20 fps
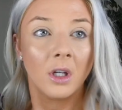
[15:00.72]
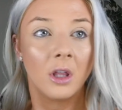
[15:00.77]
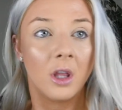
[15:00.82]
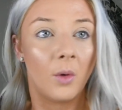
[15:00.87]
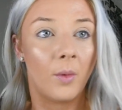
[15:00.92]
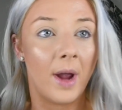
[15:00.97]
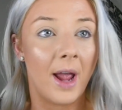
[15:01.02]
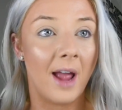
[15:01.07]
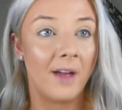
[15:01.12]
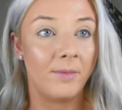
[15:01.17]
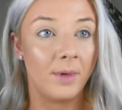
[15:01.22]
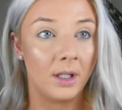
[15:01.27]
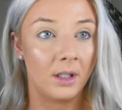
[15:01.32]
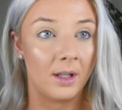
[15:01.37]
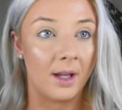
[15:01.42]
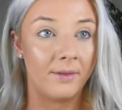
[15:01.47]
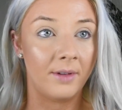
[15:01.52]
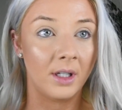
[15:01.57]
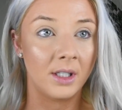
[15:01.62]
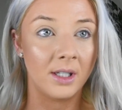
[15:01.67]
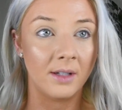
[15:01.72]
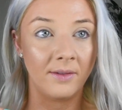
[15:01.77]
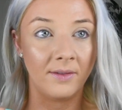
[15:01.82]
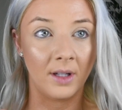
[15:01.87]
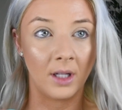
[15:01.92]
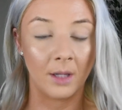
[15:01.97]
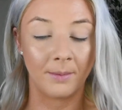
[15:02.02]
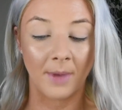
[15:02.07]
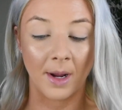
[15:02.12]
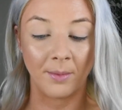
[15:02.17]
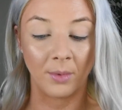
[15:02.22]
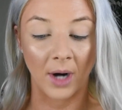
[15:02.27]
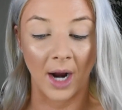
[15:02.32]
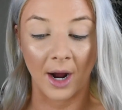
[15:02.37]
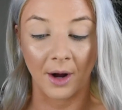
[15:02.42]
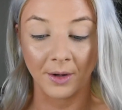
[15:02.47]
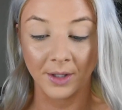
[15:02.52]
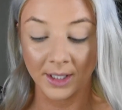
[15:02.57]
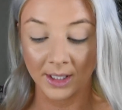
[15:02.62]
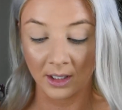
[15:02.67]
The way I've been loving to fill in my
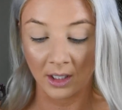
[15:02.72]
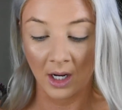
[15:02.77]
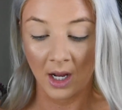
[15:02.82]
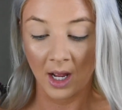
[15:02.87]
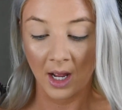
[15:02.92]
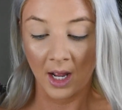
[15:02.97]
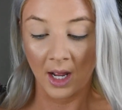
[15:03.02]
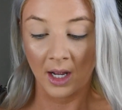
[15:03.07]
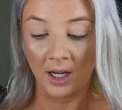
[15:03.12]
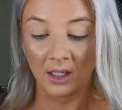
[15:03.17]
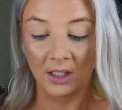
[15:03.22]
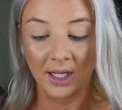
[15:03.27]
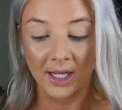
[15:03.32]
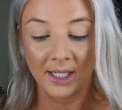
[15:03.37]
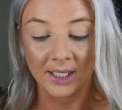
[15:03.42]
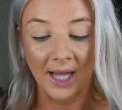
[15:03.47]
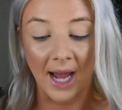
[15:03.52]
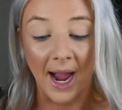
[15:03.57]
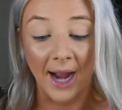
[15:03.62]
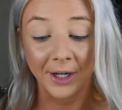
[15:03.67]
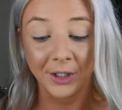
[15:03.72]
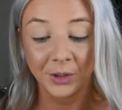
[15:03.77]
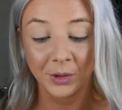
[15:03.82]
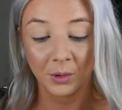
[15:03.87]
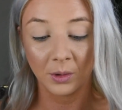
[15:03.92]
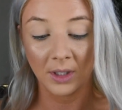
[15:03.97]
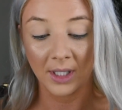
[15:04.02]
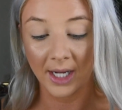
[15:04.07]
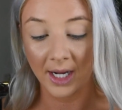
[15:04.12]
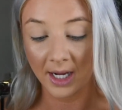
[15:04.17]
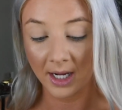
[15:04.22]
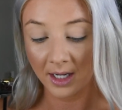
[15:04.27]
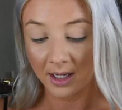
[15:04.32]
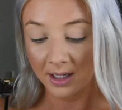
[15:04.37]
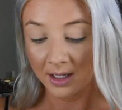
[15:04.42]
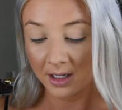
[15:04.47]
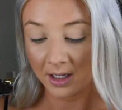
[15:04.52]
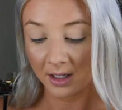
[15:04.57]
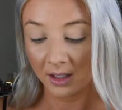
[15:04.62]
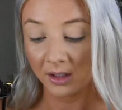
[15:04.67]
brows is actually,
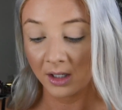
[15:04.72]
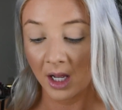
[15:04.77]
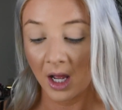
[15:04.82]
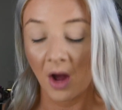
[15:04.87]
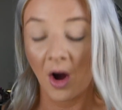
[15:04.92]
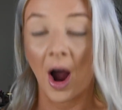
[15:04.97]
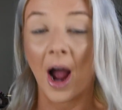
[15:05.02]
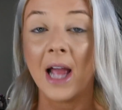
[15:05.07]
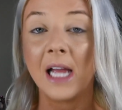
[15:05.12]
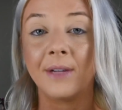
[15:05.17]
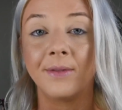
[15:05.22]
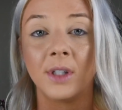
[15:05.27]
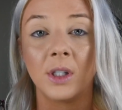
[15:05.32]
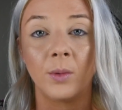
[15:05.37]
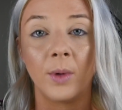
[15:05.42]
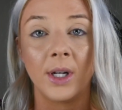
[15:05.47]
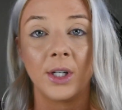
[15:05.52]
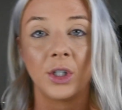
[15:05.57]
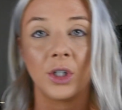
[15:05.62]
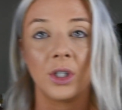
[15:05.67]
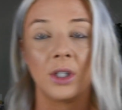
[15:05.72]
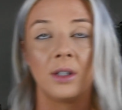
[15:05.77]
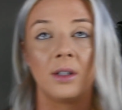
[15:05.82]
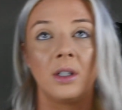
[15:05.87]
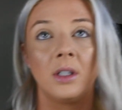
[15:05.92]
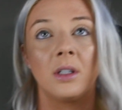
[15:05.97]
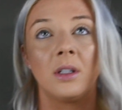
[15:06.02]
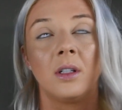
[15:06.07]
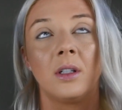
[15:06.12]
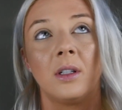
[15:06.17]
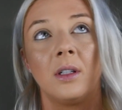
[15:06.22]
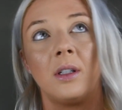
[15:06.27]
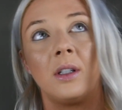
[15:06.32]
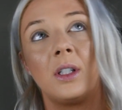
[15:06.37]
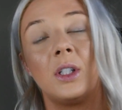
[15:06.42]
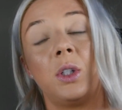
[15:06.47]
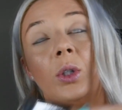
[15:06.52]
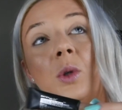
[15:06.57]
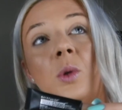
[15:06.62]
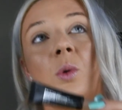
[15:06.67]
I have switched
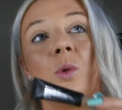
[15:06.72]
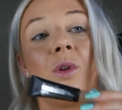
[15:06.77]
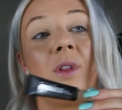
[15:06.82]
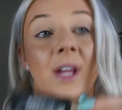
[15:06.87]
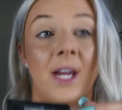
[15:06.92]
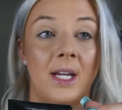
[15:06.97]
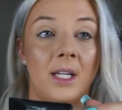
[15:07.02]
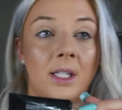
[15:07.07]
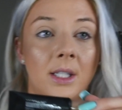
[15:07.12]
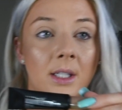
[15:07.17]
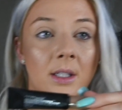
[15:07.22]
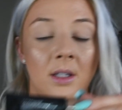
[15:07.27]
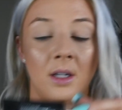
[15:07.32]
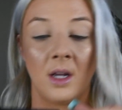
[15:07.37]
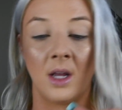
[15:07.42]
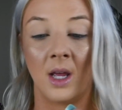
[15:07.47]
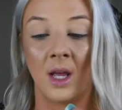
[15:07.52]
to this.